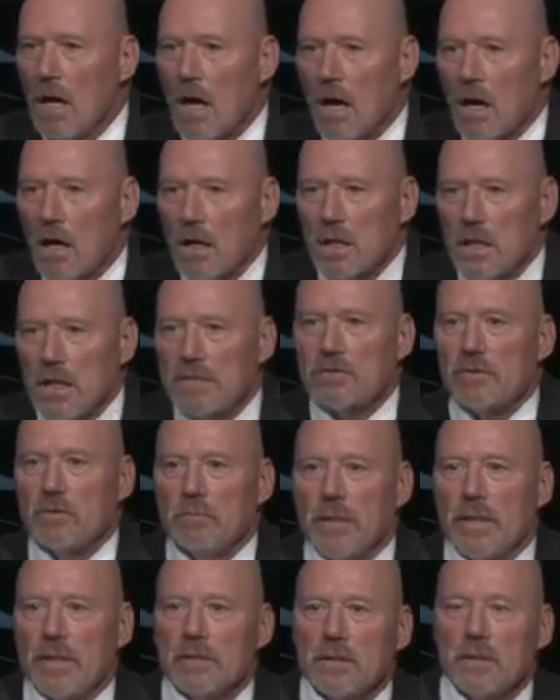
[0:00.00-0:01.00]
our
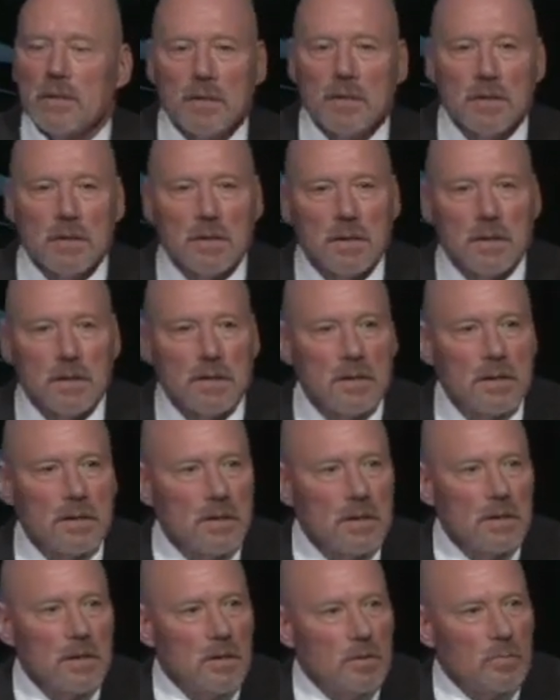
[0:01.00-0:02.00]
government
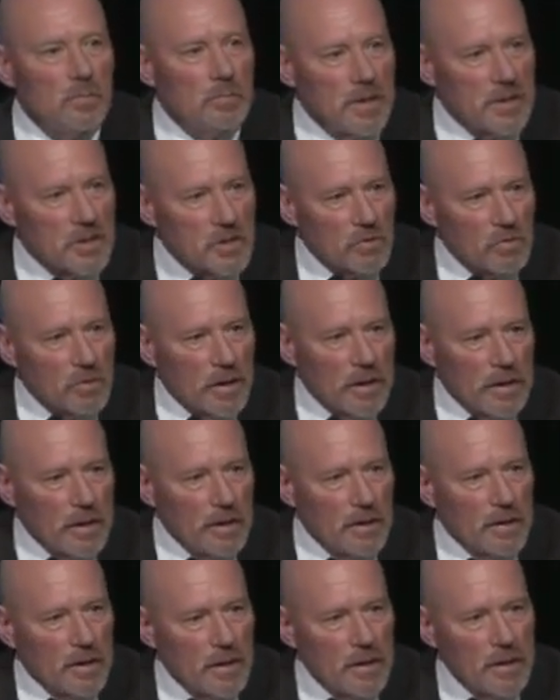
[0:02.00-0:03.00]

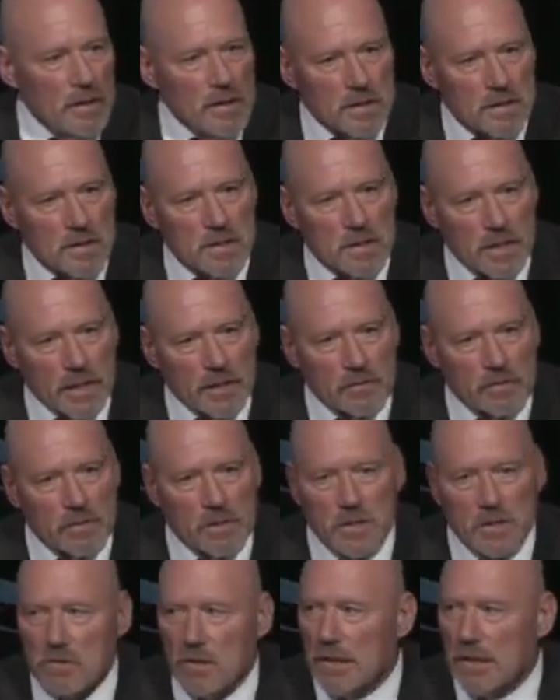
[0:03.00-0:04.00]
betrayed its
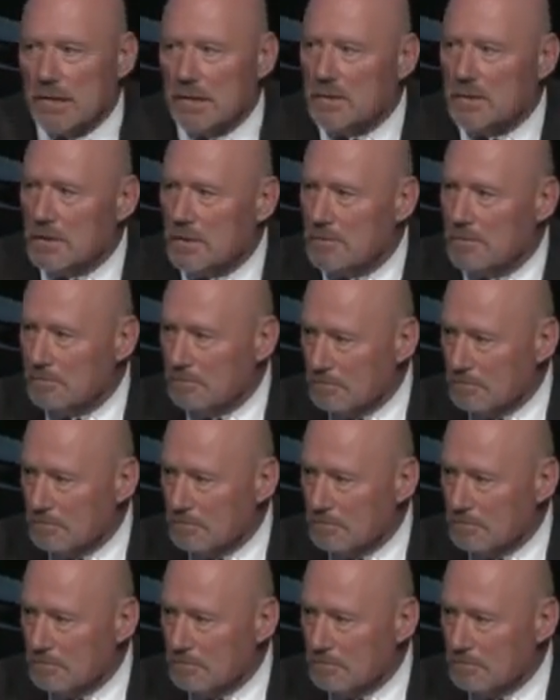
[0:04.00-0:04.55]
sacred trust.